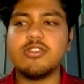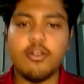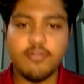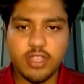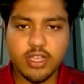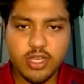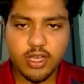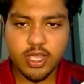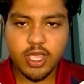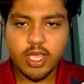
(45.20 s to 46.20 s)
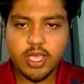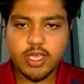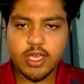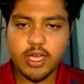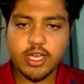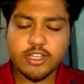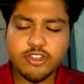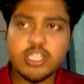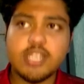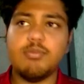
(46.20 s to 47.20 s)
often
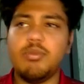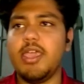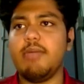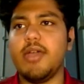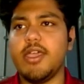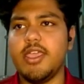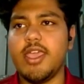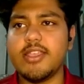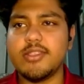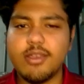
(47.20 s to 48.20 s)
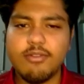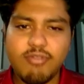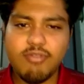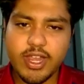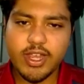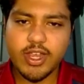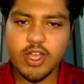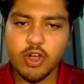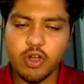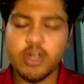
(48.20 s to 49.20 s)
treat BMI as a flat
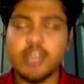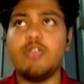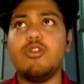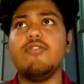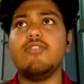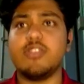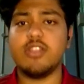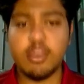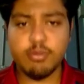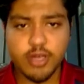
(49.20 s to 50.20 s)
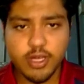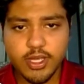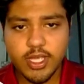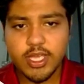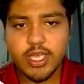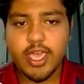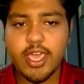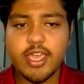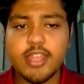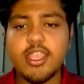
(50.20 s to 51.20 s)
or a universal number,
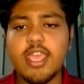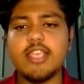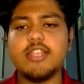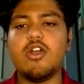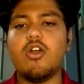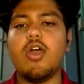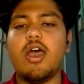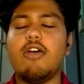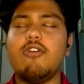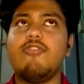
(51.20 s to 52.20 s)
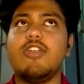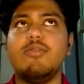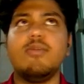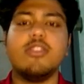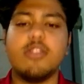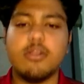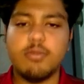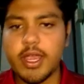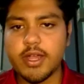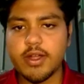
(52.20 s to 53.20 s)
and they ignore how fundamental
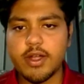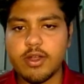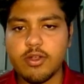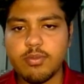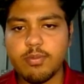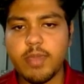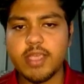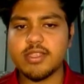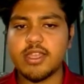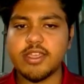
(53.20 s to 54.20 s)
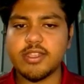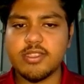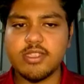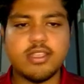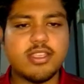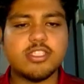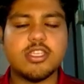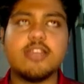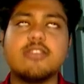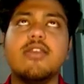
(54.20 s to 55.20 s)
background baselines such
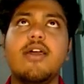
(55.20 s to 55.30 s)
as